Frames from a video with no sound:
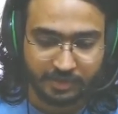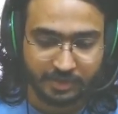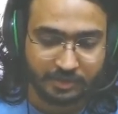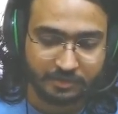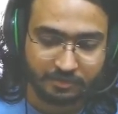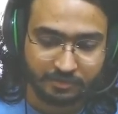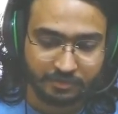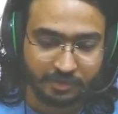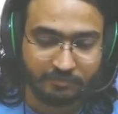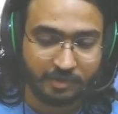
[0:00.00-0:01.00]
in
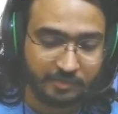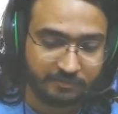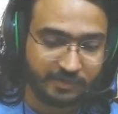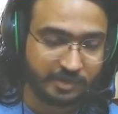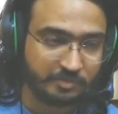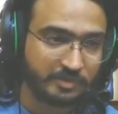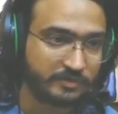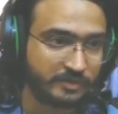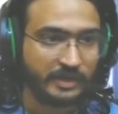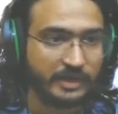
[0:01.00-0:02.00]
environment variables,